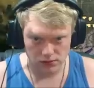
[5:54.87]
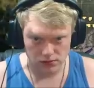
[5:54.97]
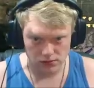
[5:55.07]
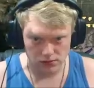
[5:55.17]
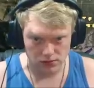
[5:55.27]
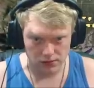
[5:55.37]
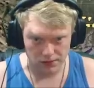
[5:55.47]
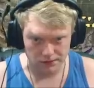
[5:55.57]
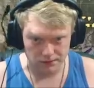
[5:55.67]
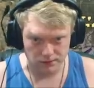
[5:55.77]

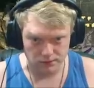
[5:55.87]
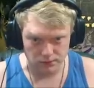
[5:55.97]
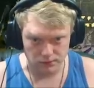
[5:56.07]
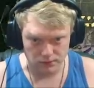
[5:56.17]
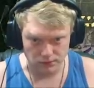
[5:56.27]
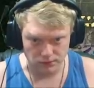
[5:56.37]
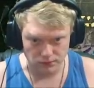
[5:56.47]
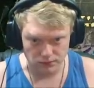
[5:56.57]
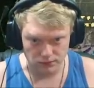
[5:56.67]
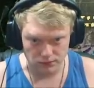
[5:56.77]
(no one is talking)